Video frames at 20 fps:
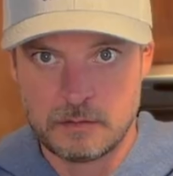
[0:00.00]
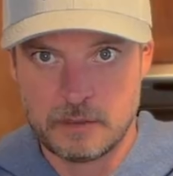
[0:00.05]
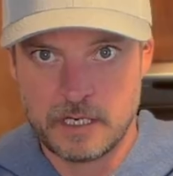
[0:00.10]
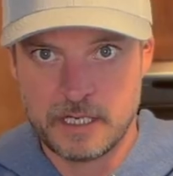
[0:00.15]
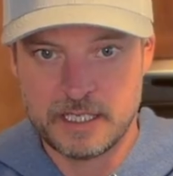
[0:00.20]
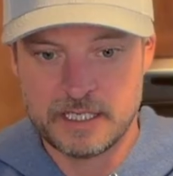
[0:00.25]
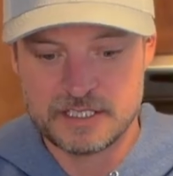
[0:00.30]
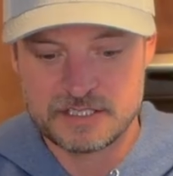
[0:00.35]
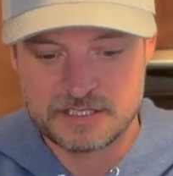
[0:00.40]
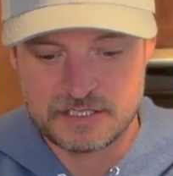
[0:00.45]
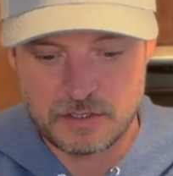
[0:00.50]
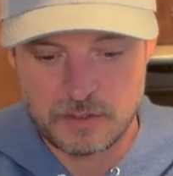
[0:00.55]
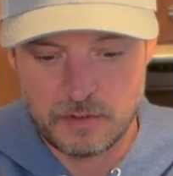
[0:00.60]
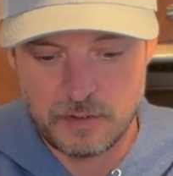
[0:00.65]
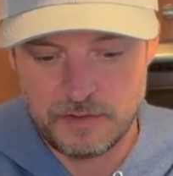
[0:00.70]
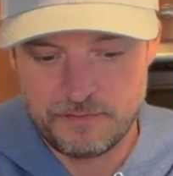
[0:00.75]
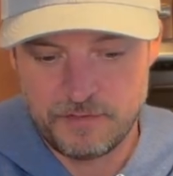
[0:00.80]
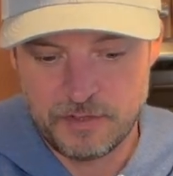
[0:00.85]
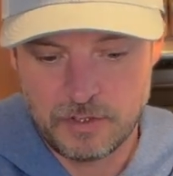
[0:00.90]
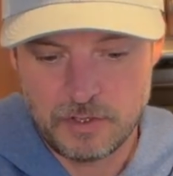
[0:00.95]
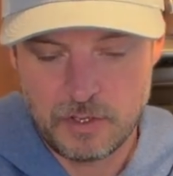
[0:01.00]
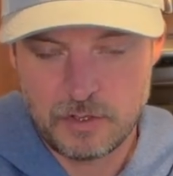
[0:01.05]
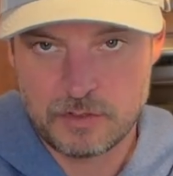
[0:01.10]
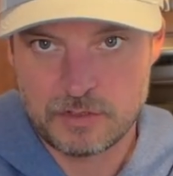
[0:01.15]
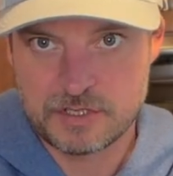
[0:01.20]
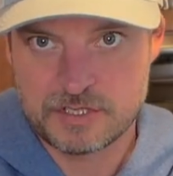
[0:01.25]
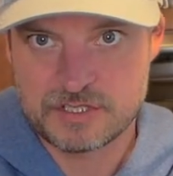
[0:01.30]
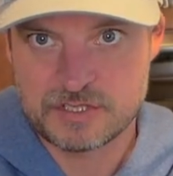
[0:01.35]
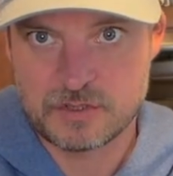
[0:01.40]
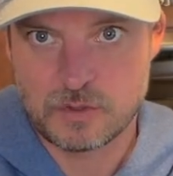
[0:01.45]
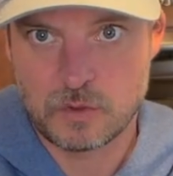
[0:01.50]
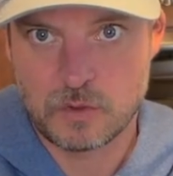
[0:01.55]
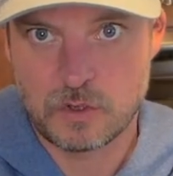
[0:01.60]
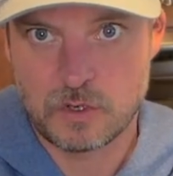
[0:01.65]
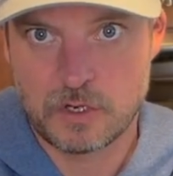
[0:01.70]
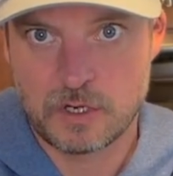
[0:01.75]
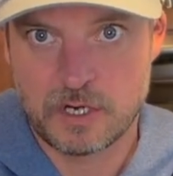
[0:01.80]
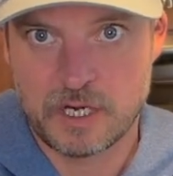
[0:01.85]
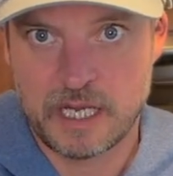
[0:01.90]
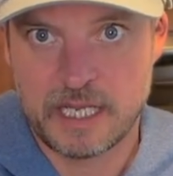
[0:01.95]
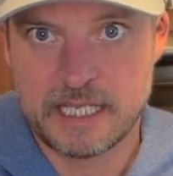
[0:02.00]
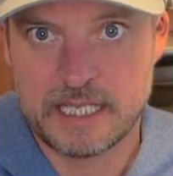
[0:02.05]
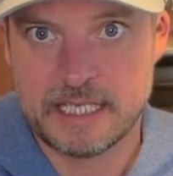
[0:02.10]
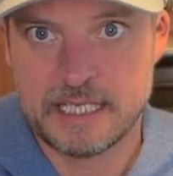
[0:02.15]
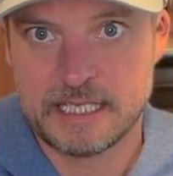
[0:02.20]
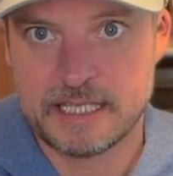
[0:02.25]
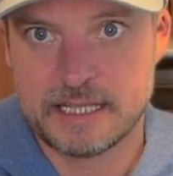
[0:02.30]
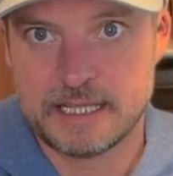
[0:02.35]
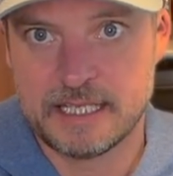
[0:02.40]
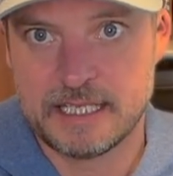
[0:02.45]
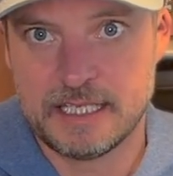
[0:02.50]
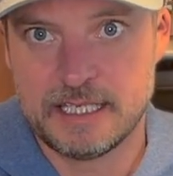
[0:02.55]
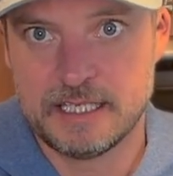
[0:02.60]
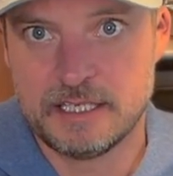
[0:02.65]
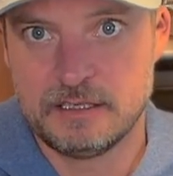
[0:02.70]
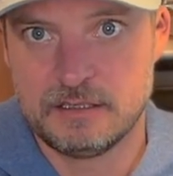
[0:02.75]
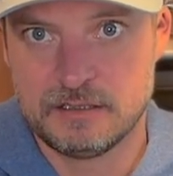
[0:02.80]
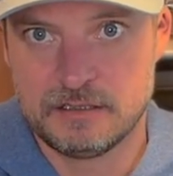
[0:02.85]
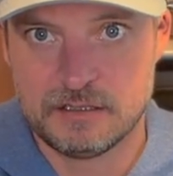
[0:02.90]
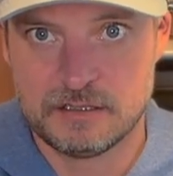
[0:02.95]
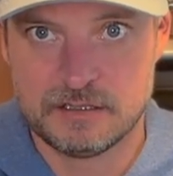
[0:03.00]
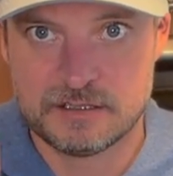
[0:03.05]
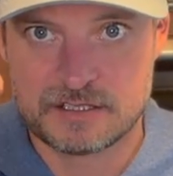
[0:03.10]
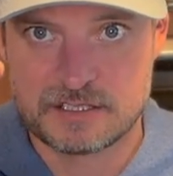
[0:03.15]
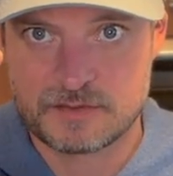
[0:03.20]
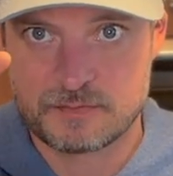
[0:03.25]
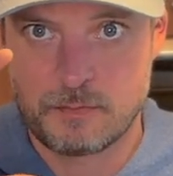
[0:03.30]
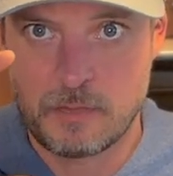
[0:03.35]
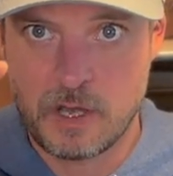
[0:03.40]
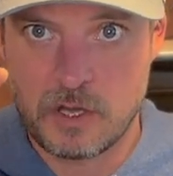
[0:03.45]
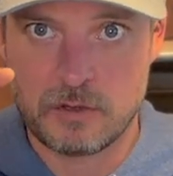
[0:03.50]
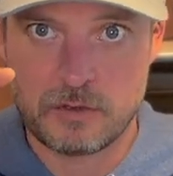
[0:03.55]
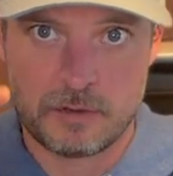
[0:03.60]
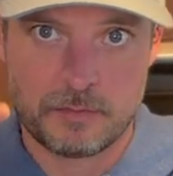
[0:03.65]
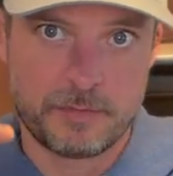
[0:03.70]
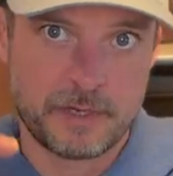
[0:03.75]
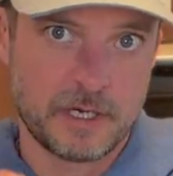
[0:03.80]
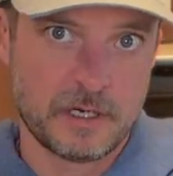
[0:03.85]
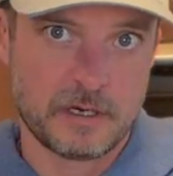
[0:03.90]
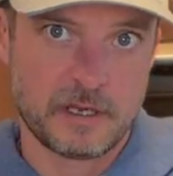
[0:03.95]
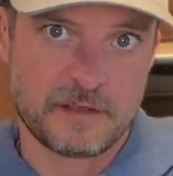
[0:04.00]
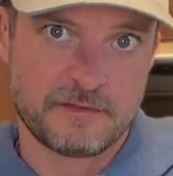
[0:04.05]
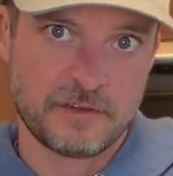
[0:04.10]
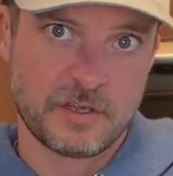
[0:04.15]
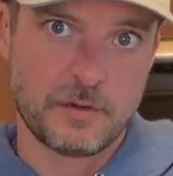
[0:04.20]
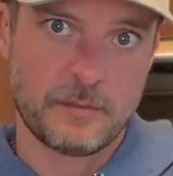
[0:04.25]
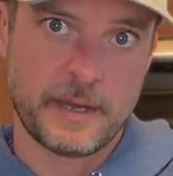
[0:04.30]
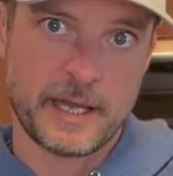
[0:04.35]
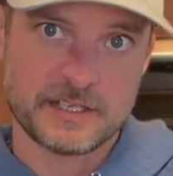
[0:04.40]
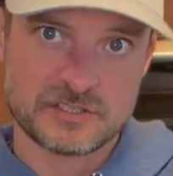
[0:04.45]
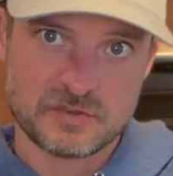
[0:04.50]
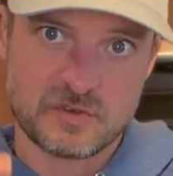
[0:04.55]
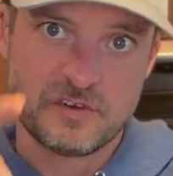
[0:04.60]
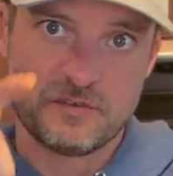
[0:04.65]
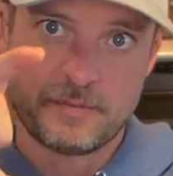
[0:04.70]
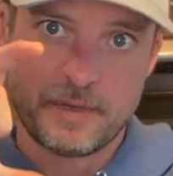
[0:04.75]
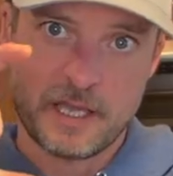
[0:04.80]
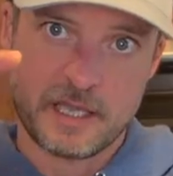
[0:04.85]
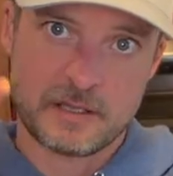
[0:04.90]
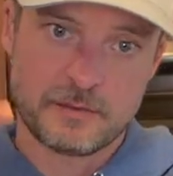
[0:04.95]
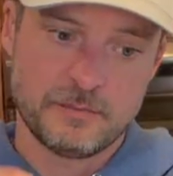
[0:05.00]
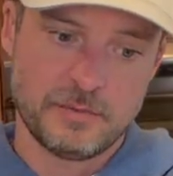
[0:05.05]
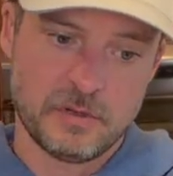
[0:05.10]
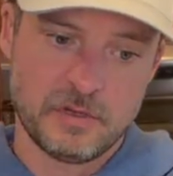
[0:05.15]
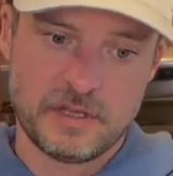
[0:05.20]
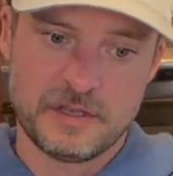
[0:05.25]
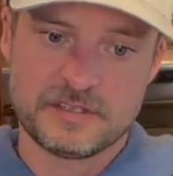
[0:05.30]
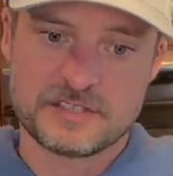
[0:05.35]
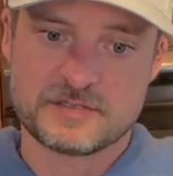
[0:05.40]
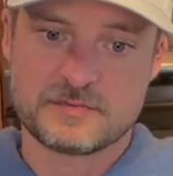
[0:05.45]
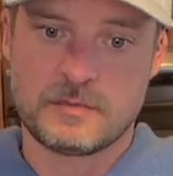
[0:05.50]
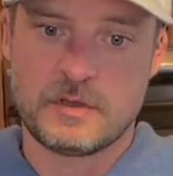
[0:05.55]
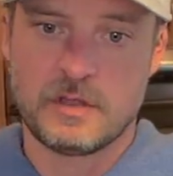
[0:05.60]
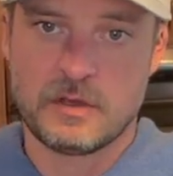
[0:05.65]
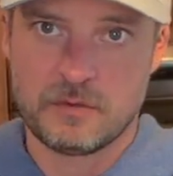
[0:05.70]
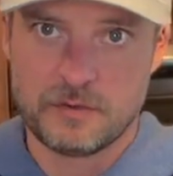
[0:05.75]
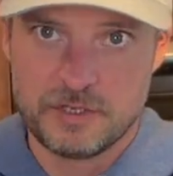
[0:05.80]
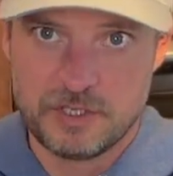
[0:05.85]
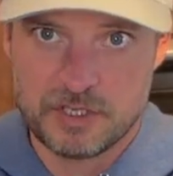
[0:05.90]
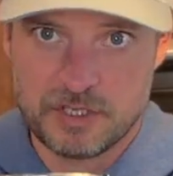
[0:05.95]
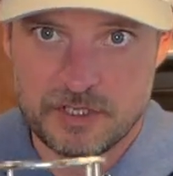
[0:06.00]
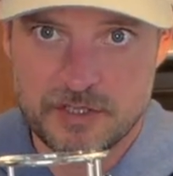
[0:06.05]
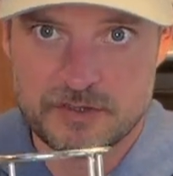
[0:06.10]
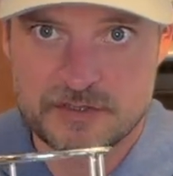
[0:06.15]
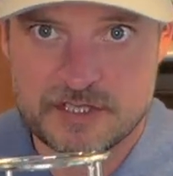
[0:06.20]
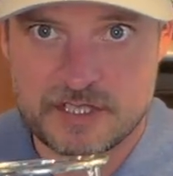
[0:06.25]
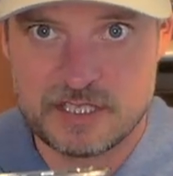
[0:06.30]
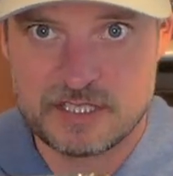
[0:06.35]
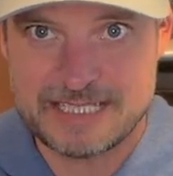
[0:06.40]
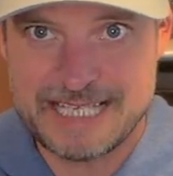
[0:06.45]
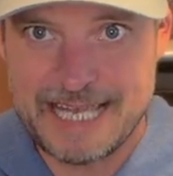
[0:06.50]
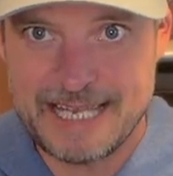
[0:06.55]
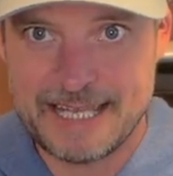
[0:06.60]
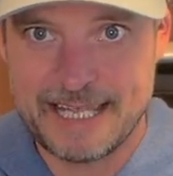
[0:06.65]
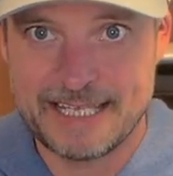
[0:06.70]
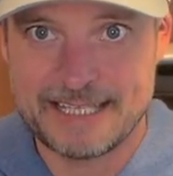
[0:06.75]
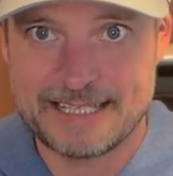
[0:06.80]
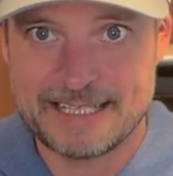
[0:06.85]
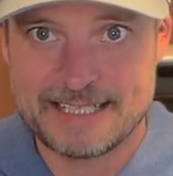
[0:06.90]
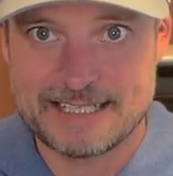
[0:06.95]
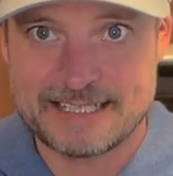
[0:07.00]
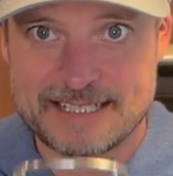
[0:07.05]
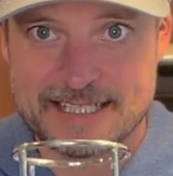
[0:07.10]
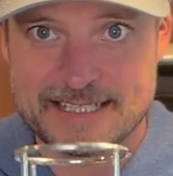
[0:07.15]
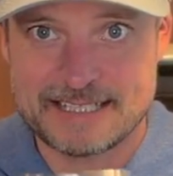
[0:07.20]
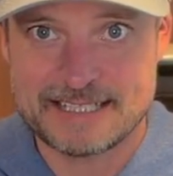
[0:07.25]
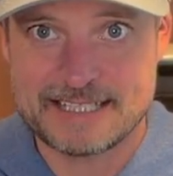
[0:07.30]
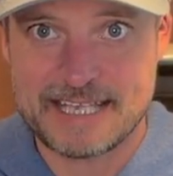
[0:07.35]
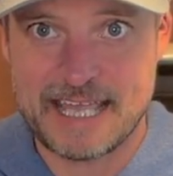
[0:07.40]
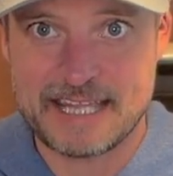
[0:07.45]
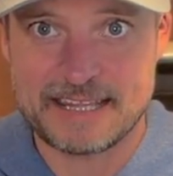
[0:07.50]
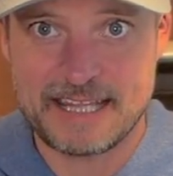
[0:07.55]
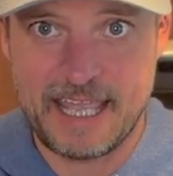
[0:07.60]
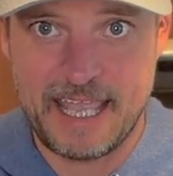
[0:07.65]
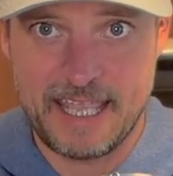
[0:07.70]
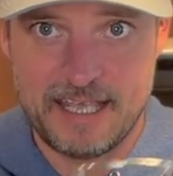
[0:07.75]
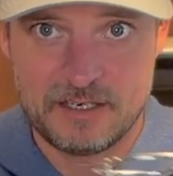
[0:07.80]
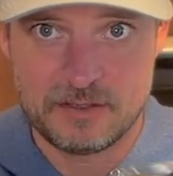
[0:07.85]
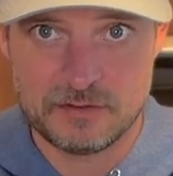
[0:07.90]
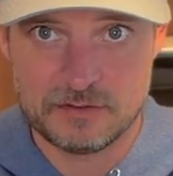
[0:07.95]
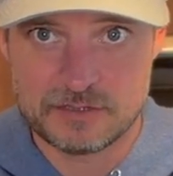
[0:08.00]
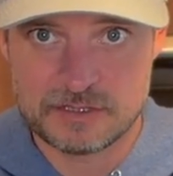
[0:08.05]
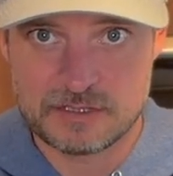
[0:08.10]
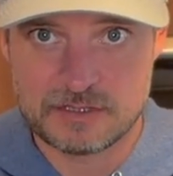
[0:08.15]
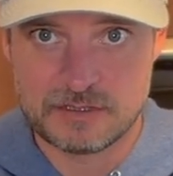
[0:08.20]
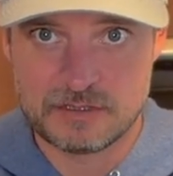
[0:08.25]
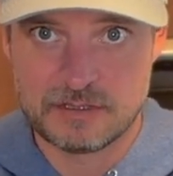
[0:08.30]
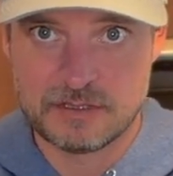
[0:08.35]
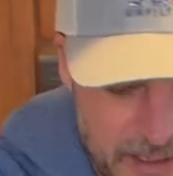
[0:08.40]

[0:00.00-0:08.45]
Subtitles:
Right? So if you go to the store and get the smaller beer, like if you go buy a 12 pack and pull out the smaller one, you can use this. I like this because it's got the handles.